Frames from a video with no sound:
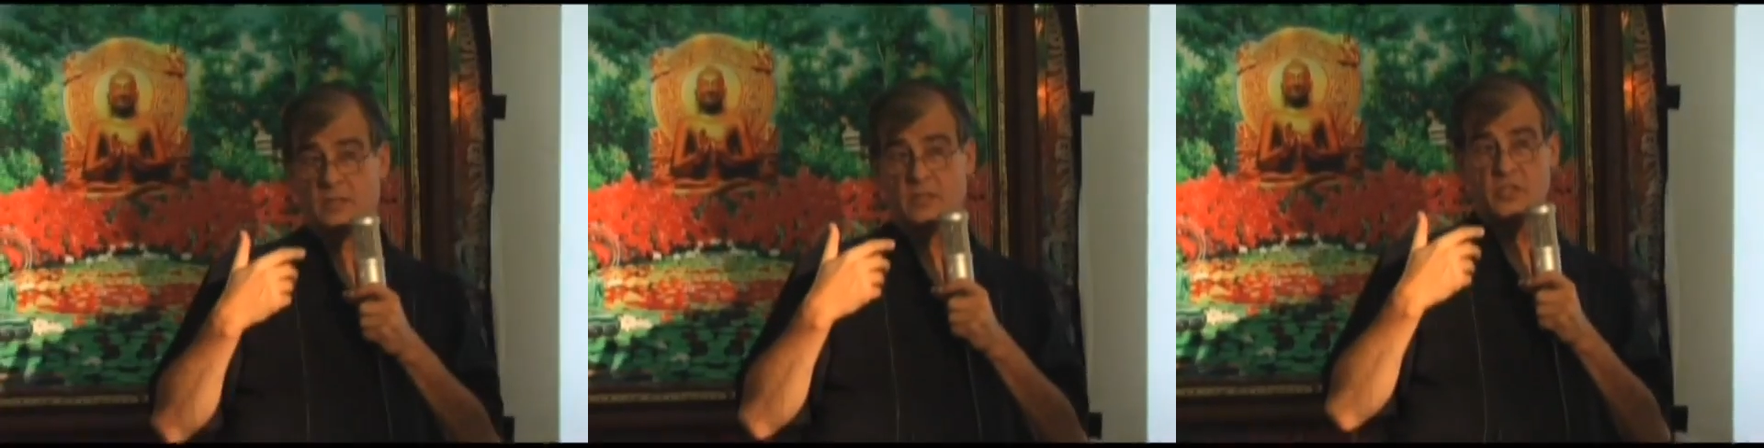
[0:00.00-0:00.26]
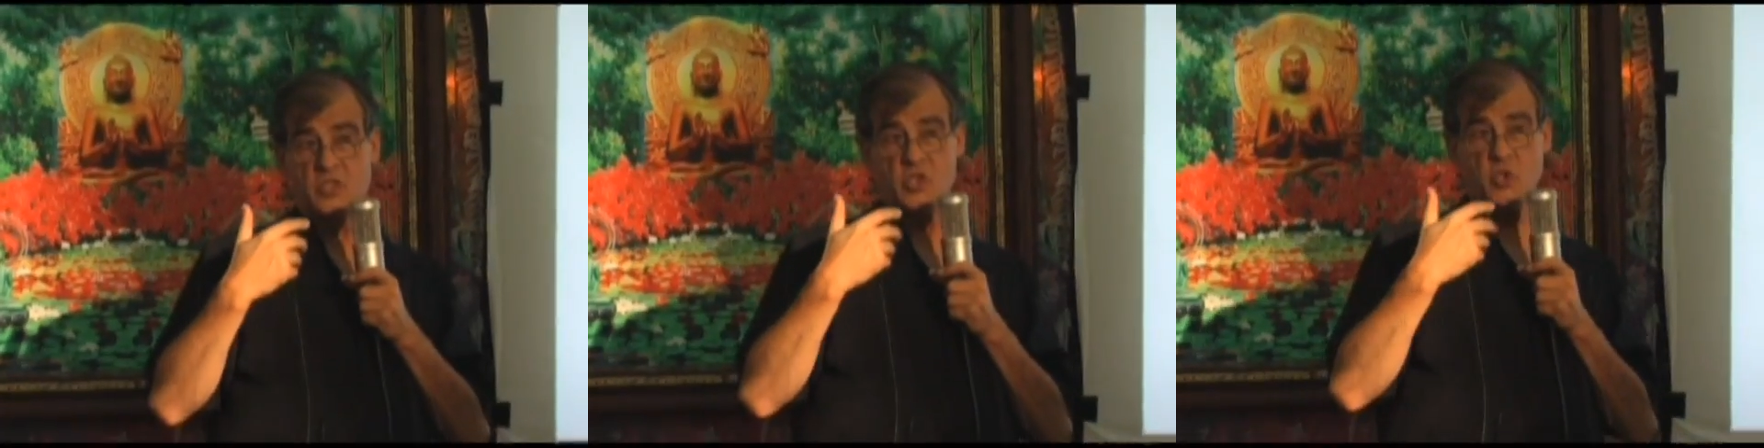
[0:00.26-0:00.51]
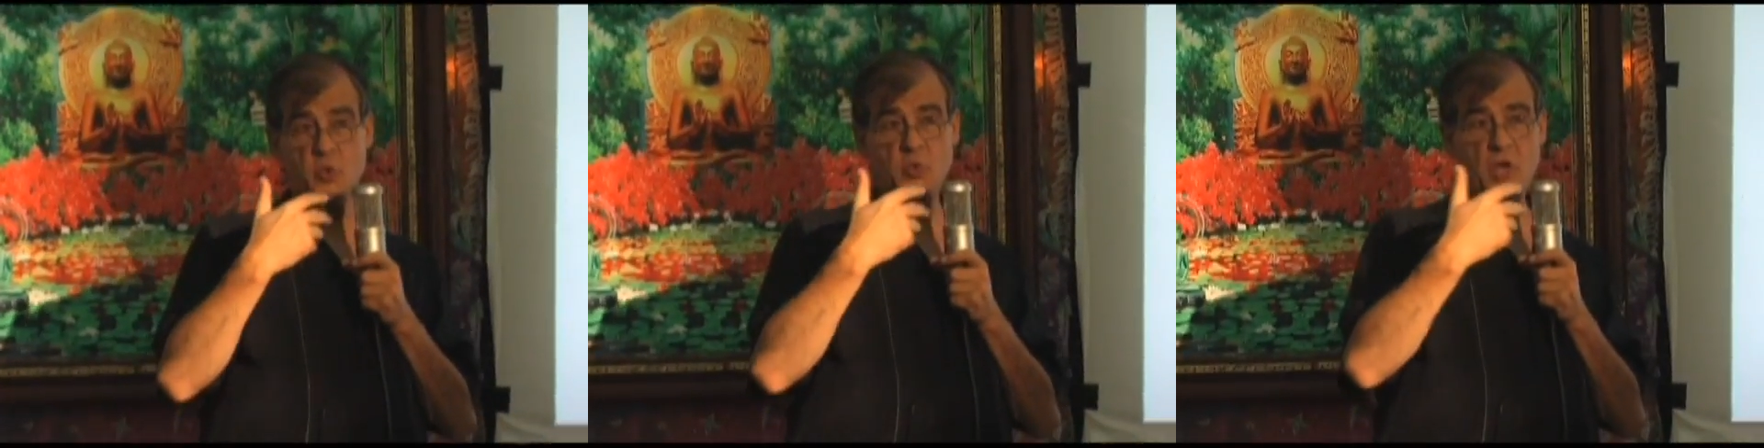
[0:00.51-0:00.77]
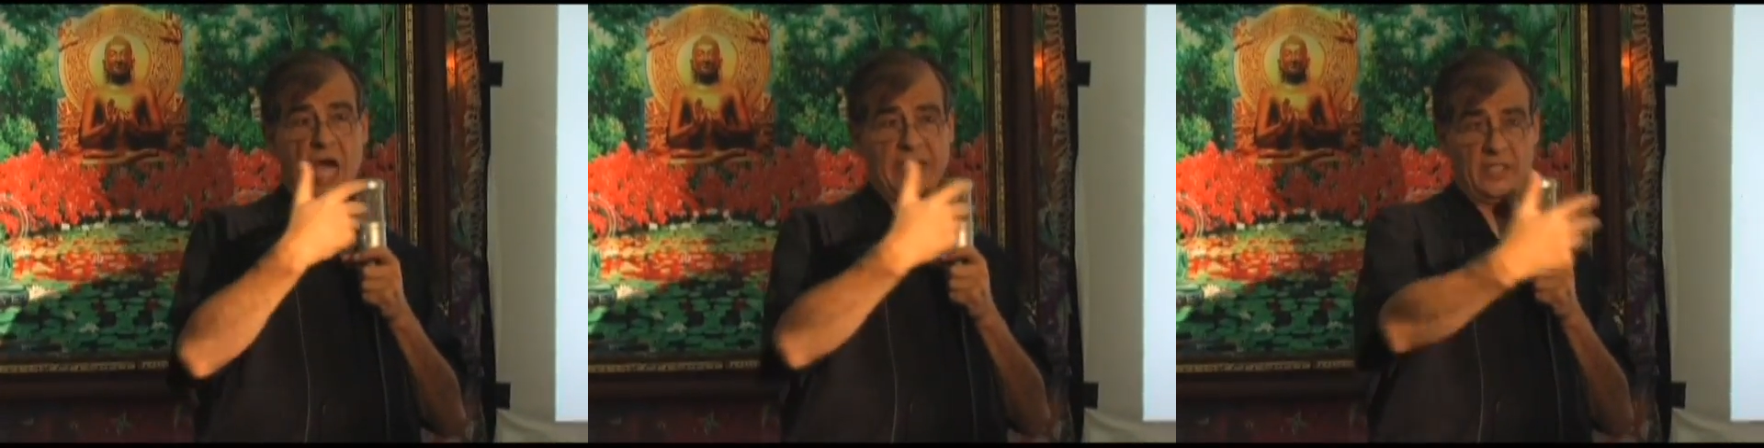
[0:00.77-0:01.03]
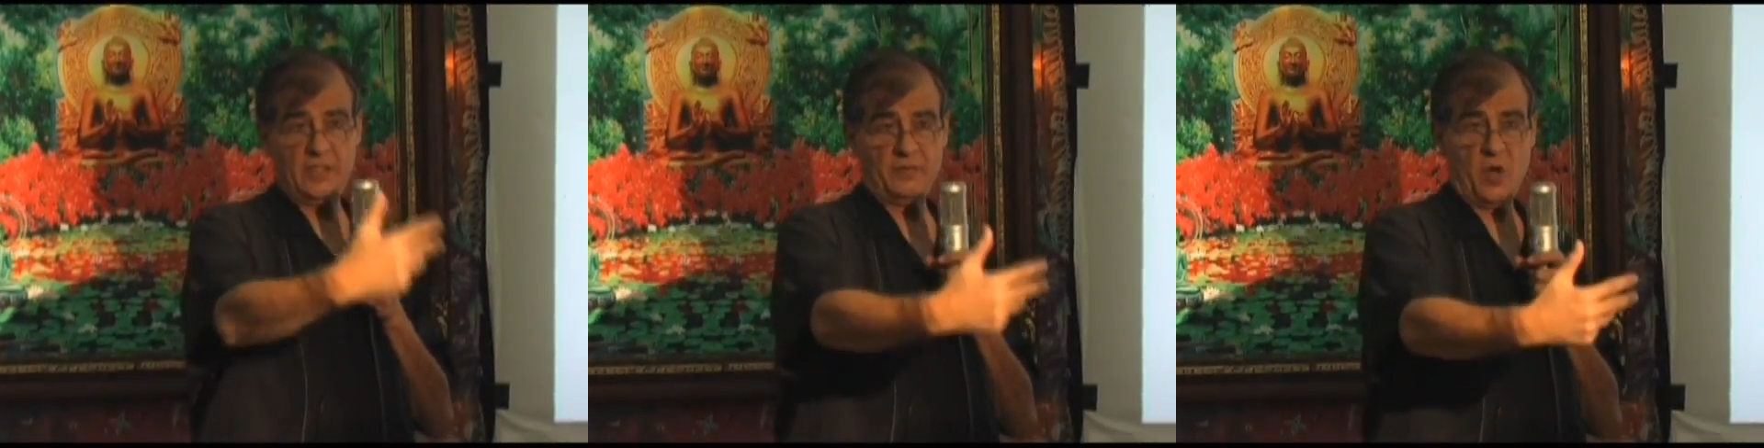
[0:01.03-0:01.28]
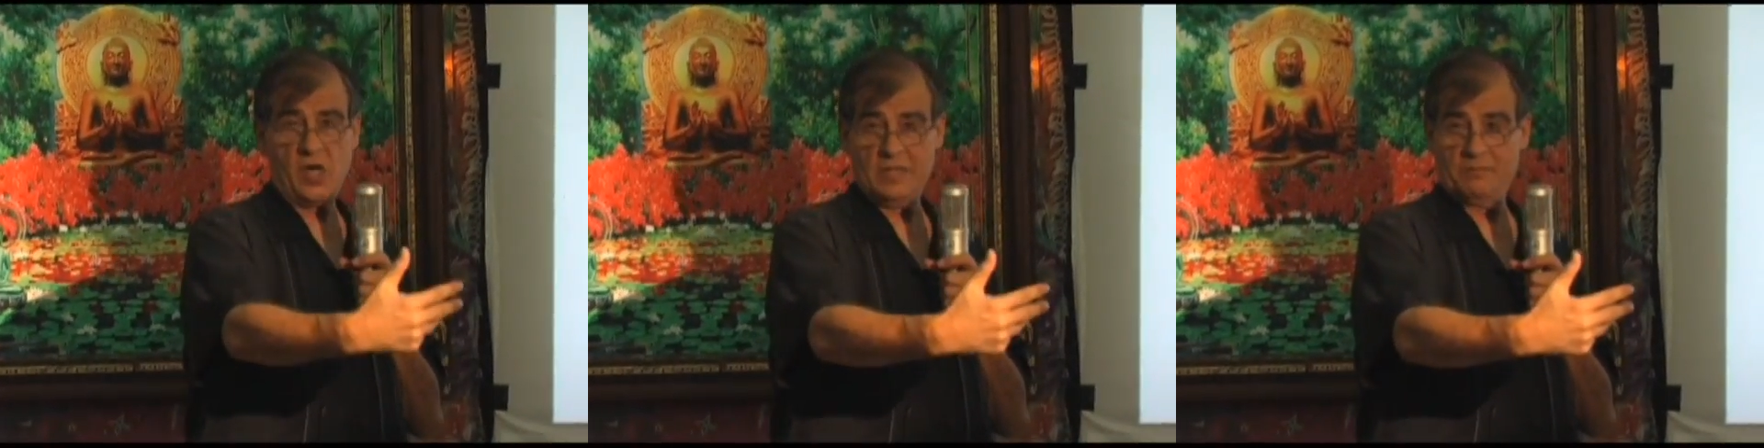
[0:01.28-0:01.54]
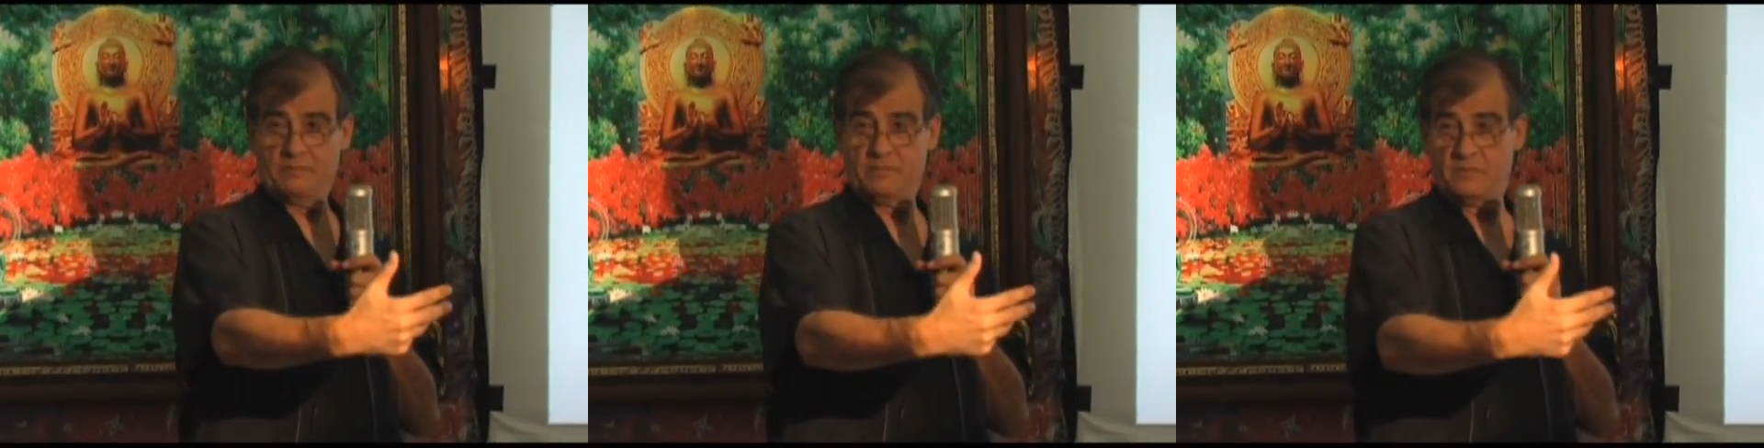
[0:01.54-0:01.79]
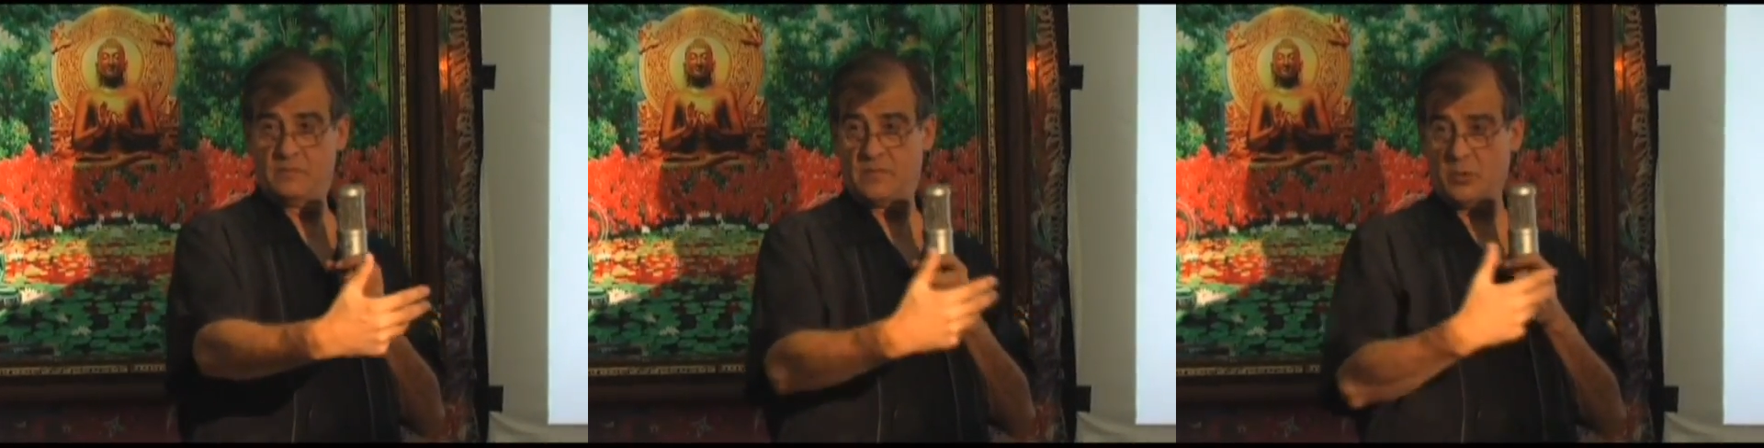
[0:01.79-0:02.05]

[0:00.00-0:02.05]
to not live on. There